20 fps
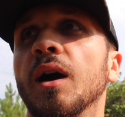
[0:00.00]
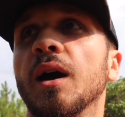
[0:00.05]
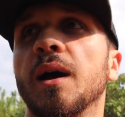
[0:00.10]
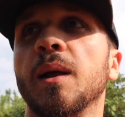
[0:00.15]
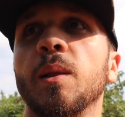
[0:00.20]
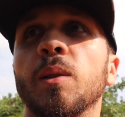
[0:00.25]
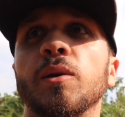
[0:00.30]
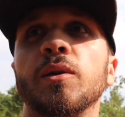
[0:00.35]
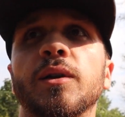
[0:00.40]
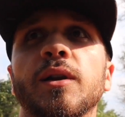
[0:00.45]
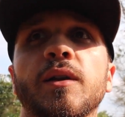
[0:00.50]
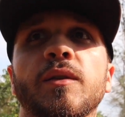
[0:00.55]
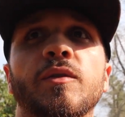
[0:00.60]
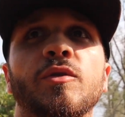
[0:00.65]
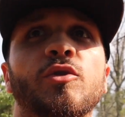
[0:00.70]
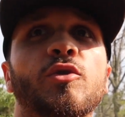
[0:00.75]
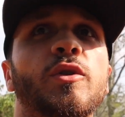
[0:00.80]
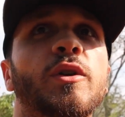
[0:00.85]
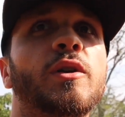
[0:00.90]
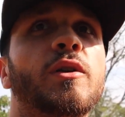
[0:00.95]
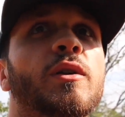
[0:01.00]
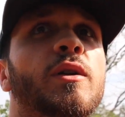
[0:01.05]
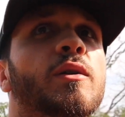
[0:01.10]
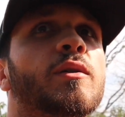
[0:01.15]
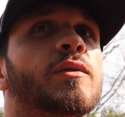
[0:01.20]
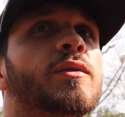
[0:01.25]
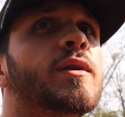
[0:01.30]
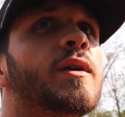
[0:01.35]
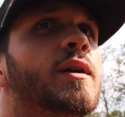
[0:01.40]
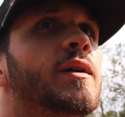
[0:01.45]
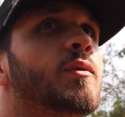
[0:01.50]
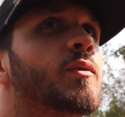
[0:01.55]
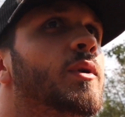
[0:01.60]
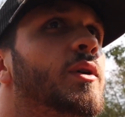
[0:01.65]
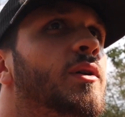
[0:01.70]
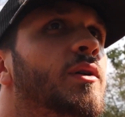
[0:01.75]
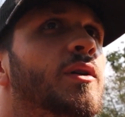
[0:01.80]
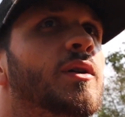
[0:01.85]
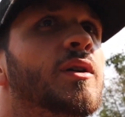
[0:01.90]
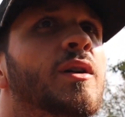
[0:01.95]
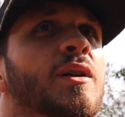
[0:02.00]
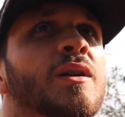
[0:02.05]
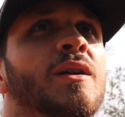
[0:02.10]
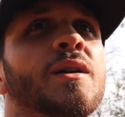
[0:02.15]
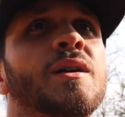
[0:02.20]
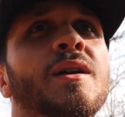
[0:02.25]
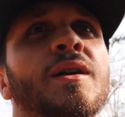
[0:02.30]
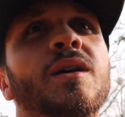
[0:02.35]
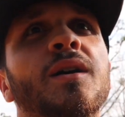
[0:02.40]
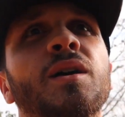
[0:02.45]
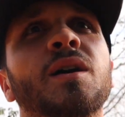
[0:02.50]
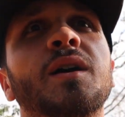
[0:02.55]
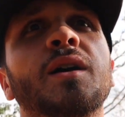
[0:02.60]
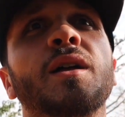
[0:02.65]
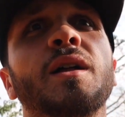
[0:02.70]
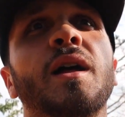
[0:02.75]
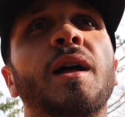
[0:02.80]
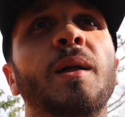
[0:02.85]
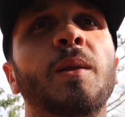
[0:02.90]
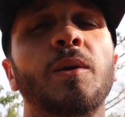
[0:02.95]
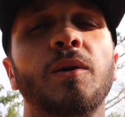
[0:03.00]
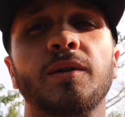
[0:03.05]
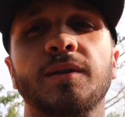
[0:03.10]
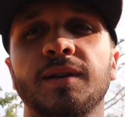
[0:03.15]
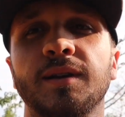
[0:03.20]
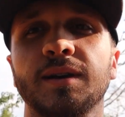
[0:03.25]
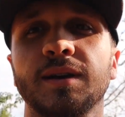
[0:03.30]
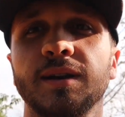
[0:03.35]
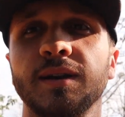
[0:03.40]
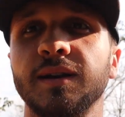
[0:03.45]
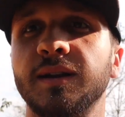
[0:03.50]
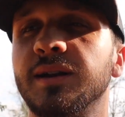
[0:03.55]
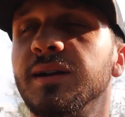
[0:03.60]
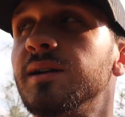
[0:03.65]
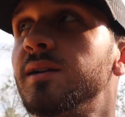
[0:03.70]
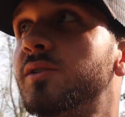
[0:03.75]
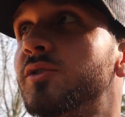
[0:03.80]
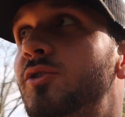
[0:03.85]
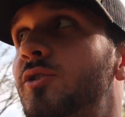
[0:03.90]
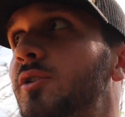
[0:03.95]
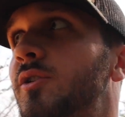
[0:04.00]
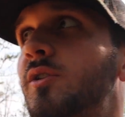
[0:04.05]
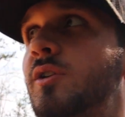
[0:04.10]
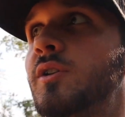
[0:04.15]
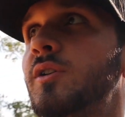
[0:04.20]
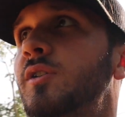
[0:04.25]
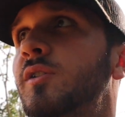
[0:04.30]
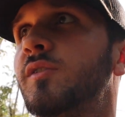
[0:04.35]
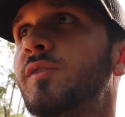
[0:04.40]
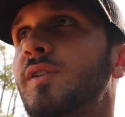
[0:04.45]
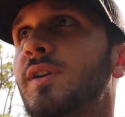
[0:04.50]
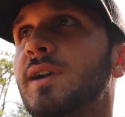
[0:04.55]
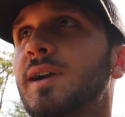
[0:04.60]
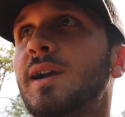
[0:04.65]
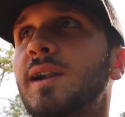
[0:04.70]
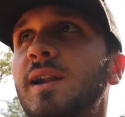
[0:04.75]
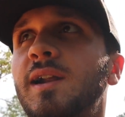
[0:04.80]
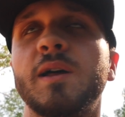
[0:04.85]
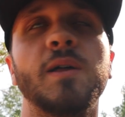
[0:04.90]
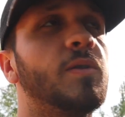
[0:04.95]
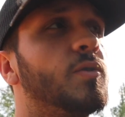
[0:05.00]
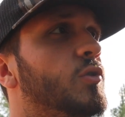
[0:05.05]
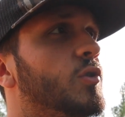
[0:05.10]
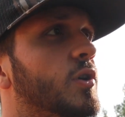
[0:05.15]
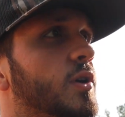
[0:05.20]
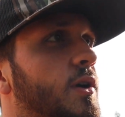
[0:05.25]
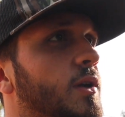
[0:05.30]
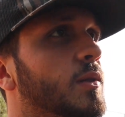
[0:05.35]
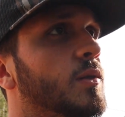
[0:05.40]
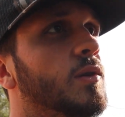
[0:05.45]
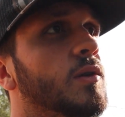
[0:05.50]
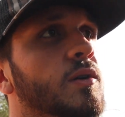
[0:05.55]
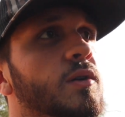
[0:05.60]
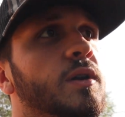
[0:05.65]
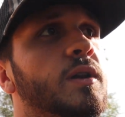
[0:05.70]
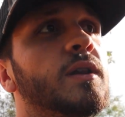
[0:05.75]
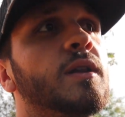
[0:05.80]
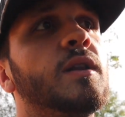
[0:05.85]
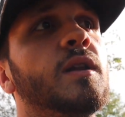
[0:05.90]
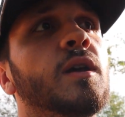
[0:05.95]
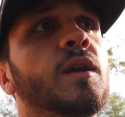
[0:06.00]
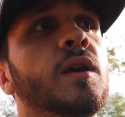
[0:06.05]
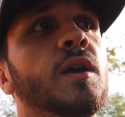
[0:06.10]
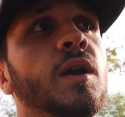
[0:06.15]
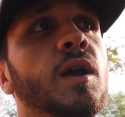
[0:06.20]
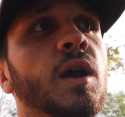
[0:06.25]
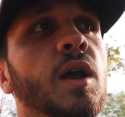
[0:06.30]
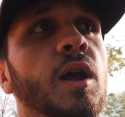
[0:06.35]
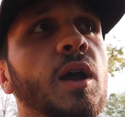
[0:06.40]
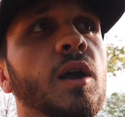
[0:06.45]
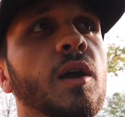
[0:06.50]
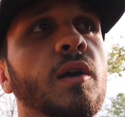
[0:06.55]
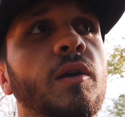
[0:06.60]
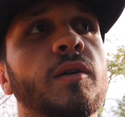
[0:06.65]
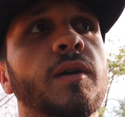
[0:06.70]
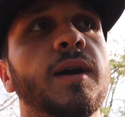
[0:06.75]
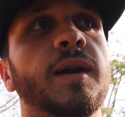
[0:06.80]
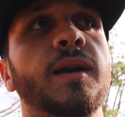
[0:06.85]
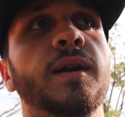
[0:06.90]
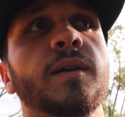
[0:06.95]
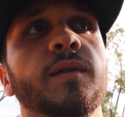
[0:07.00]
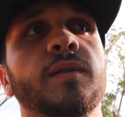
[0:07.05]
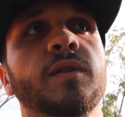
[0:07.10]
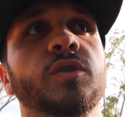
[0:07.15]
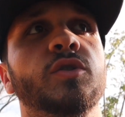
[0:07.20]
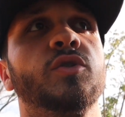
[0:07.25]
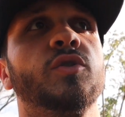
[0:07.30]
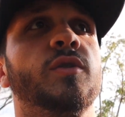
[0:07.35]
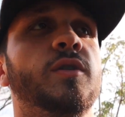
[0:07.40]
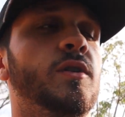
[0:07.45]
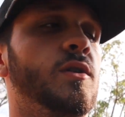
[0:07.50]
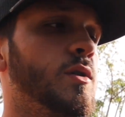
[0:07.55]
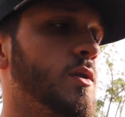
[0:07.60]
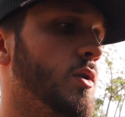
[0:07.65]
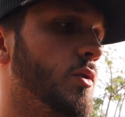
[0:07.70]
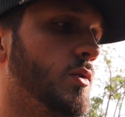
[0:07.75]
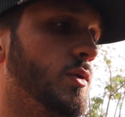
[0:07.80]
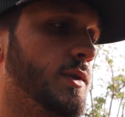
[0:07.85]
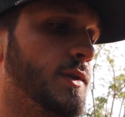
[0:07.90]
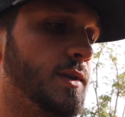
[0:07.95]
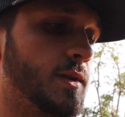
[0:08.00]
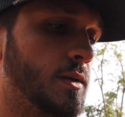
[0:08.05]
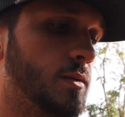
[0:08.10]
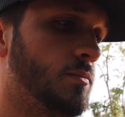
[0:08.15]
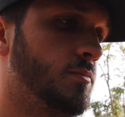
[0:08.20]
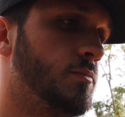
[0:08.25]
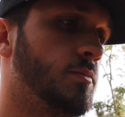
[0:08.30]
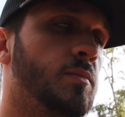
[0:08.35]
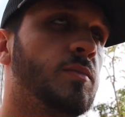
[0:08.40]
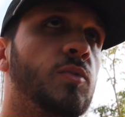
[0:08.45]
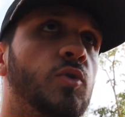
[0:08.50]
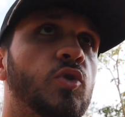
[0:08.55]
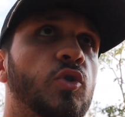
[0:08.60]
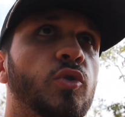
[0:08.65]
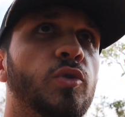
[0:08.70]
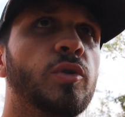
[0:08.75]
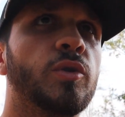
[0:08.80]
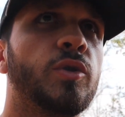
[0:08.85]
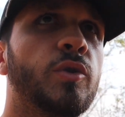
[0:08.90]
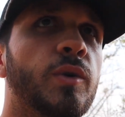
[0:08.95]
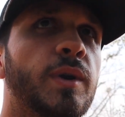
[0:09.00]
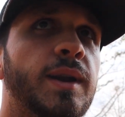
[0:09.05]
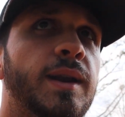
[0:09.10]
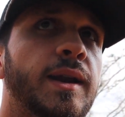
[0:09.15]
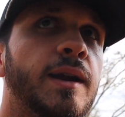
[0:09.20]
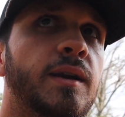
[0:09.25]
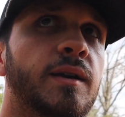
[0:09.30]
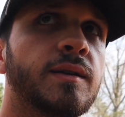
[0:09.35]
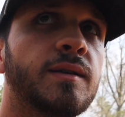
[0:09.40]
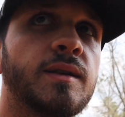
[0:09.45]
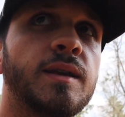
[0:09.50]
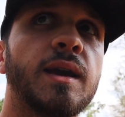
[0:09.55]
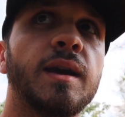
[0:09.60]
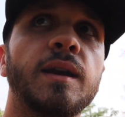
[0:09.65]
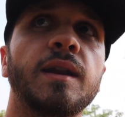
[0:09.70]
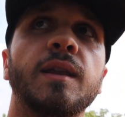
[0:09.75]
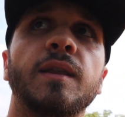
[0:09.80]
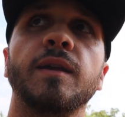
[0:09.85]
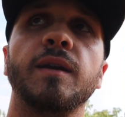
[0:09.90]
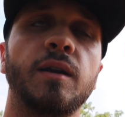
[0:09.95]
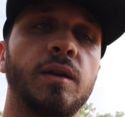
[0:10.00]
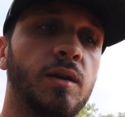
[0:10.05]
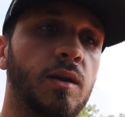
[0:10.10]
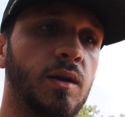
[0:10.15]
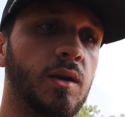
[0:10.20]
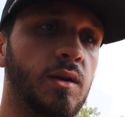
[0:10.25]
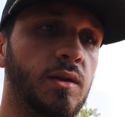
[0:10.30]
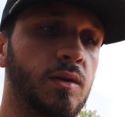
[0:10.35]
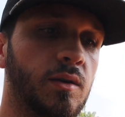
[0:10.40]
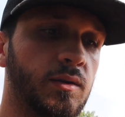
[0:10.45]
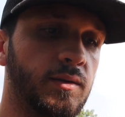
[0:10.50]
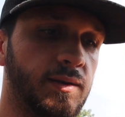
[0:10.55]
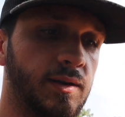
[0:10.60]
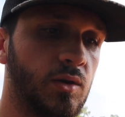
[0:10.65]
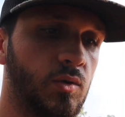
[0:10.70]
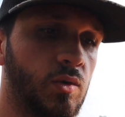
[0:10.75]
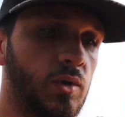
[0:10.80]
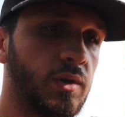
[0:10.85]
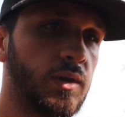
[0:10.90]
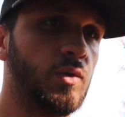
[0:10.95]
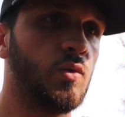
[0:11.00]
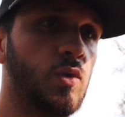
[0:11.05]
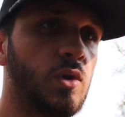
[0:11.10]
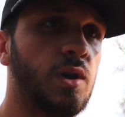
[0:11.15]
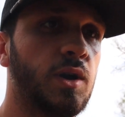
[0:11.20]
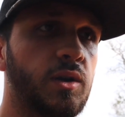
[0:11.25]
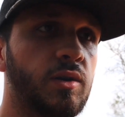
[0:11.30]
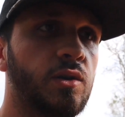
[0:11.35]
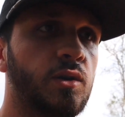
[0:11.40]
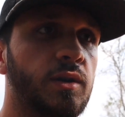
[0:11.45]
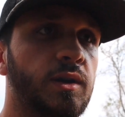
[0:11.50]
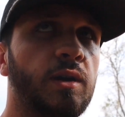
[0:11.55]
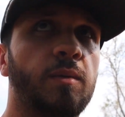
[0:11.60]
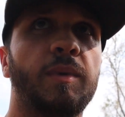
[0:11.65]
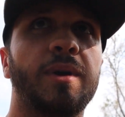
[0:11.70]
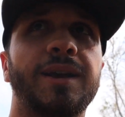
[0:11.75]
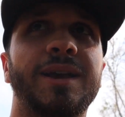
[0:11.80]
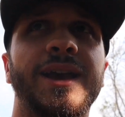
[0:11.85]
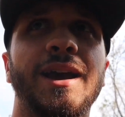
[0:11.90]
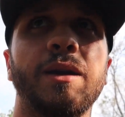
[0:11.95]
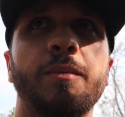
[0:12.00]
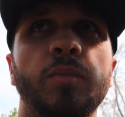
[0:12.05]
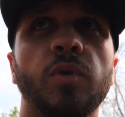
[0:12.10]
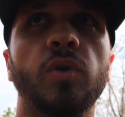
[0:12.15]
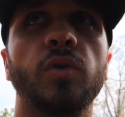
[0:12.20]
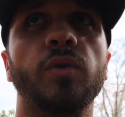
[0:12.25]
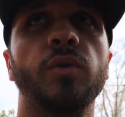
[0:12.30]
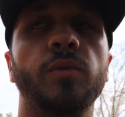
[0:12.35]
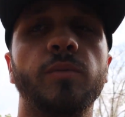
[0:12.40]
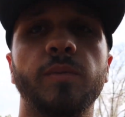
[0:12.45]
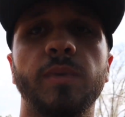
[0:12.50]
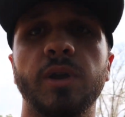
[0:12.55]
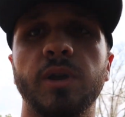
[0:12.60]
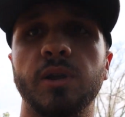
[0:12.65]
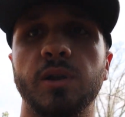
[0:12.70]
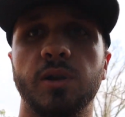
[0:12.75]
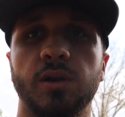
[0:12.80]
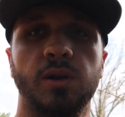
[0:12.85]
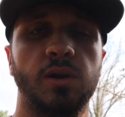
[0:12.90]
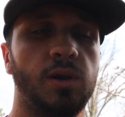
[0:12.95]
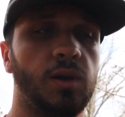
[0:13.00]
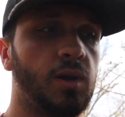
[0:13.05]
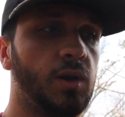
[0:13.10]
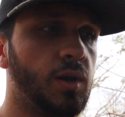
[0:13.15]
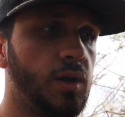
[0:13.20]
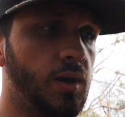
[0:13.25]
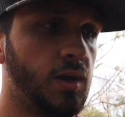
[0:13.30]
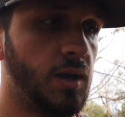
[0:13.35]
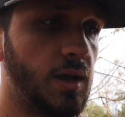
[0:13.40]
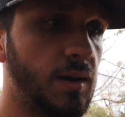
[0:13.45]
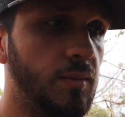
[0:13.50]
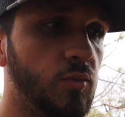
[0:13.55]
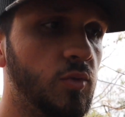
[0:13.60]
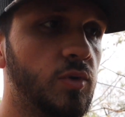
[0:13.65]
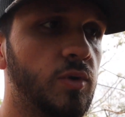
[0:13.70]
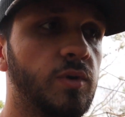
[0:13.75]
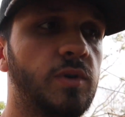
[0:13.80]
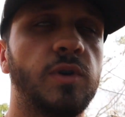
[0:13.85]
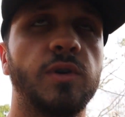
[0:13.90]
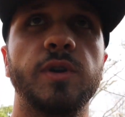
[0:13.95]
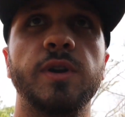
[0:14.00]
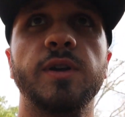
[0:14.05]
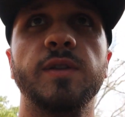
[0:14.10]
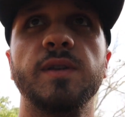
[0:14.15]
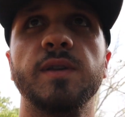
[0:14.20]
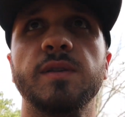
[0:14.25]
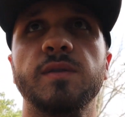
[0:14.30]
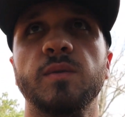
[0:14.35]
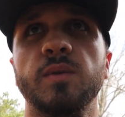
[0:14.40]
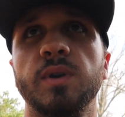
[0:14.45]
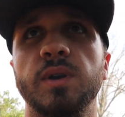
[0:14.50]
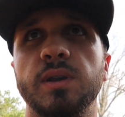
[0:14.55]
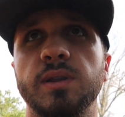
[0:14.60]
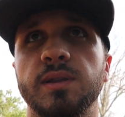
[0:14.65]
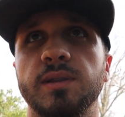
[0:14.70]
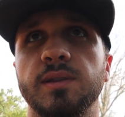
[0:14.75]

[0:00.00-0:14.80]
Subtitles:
looked down the trail and I was like, well, that looks like a deer. And sure enough, I got out of the truck and looked, and right down this trail there was 2 or 3 deer standing there. Couldn't tell what they were. I couldn't get my camera on them, but I'm gonna go down this way and